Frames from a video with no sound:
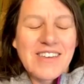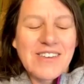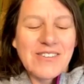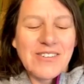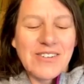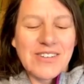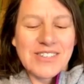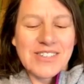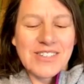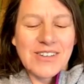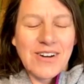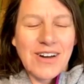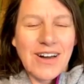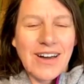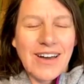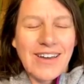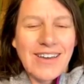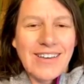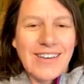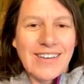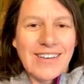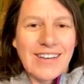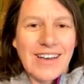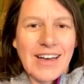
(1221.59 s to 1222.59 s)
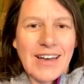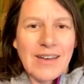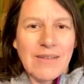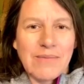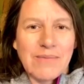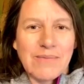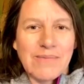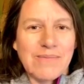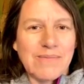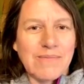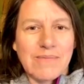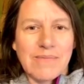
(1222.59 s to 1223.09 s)
Cool. So
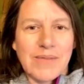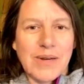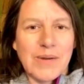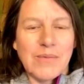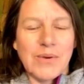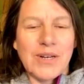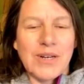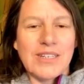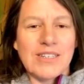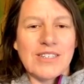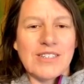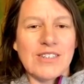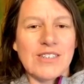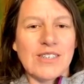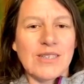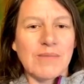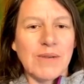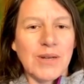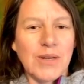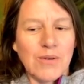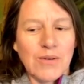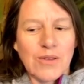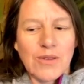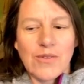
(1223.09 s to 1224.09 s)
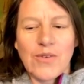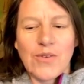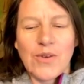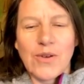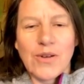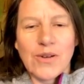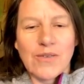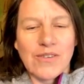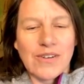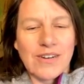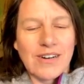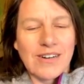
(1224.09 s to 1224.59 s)
I'm my brain's just spinning with a few
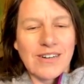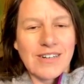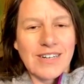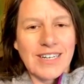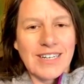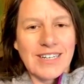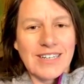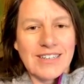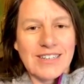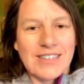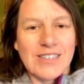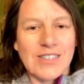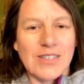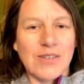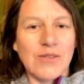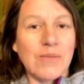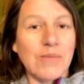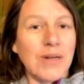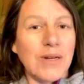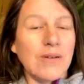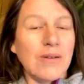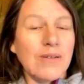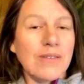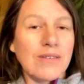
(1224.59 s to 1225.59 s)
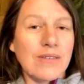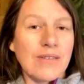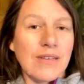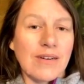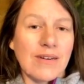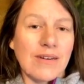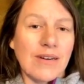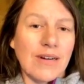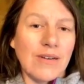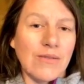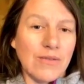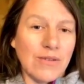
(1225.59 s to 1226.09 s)
different art ideas. So in my
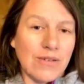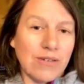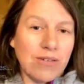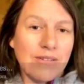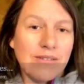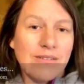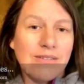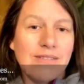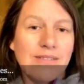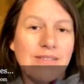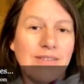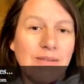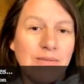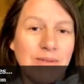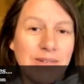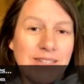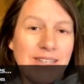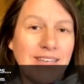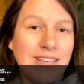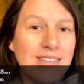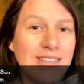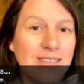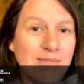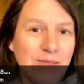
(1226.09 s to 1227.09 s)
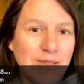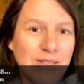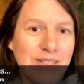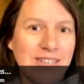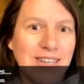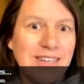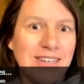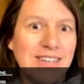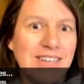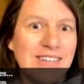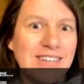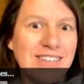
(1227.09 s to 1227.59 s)
newsletter, I'm going to take some of these
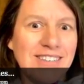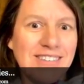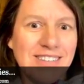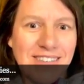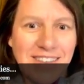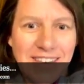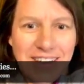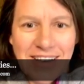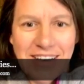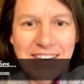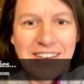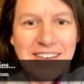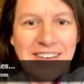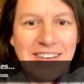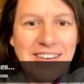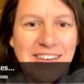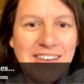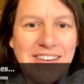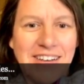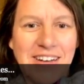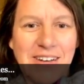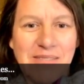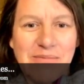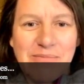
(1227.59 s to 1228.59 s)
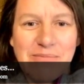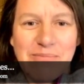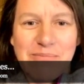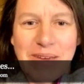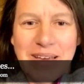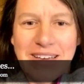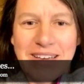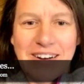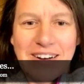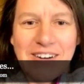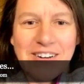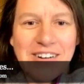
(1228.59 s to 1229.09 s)
ideas, and I'll
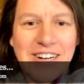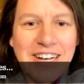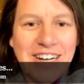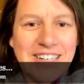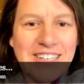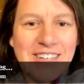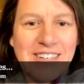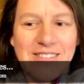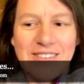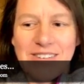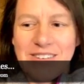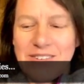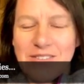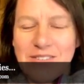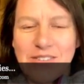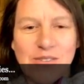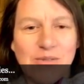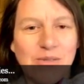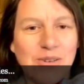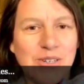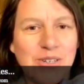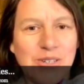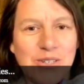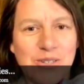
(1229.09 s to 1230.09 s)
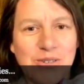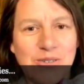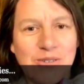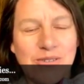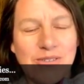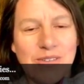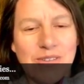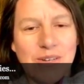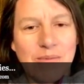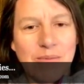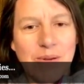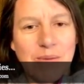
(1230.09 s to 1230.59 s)
make an art activity for one or two
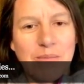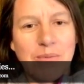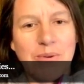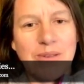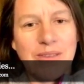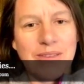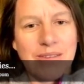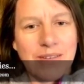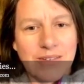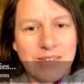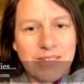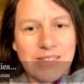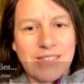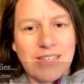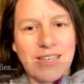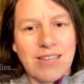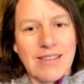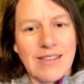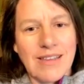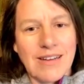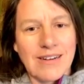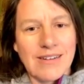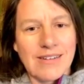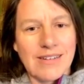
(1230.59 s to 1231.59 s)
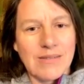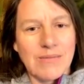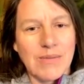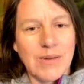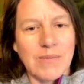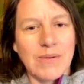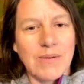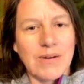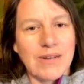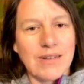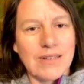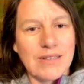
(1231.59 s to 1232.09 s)
of them and put those in there, and
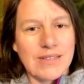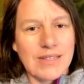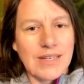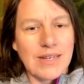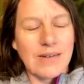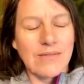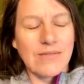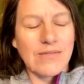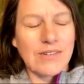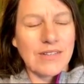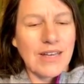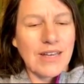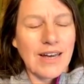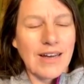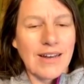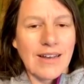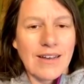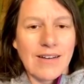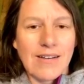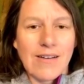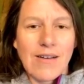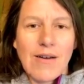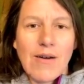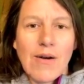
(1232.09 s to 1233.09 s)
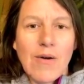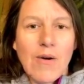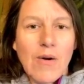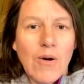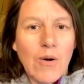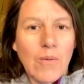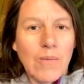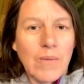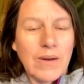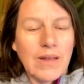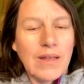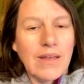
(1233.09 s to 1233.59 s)
people can sign up for that at
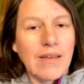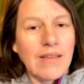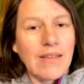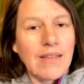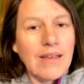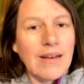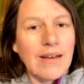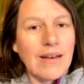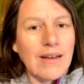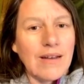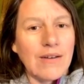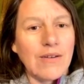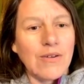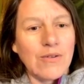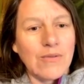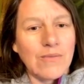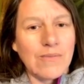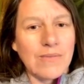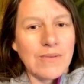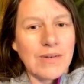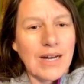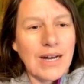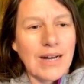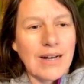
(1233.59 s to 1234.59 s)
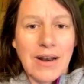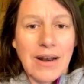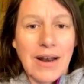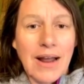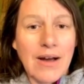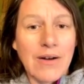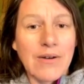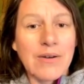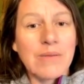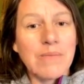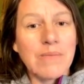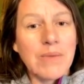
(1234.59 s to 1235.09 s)
hopeandhealingathome.com.
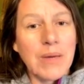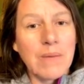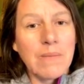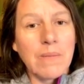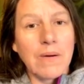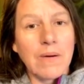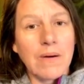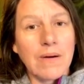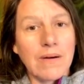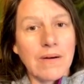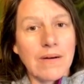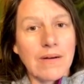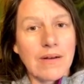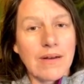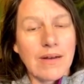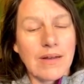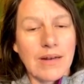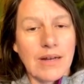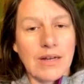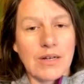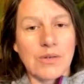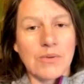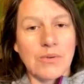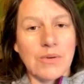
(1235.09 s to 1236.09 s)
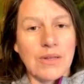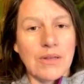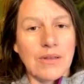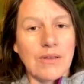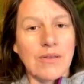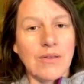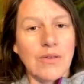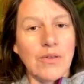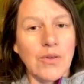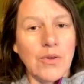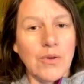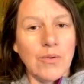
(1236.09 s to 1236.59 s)
How can people connect with
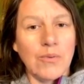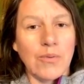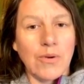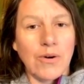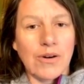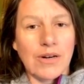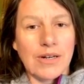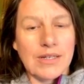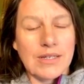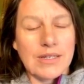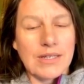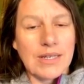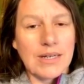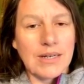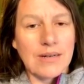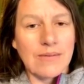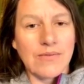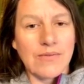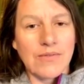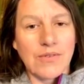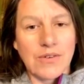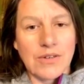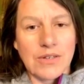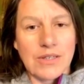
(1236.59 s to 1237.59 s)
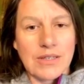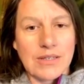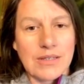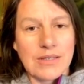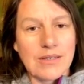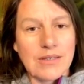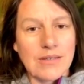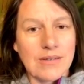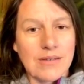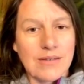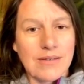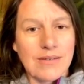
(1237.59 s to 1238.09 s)
you more and sign up for
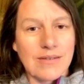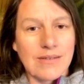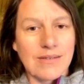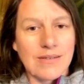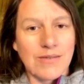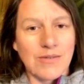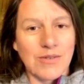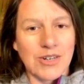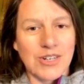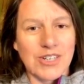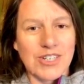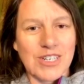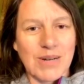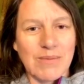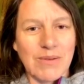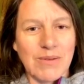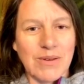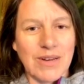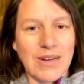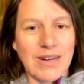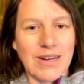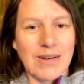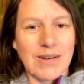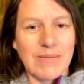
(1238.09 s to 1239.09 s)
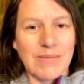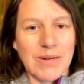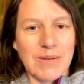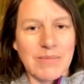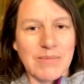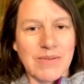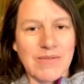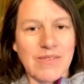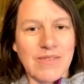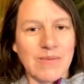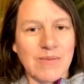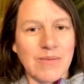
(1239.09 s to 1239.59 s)
this workshop you got coming up
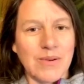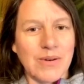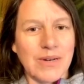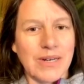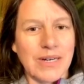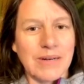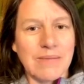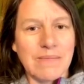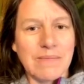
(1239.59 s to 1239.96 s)
in February?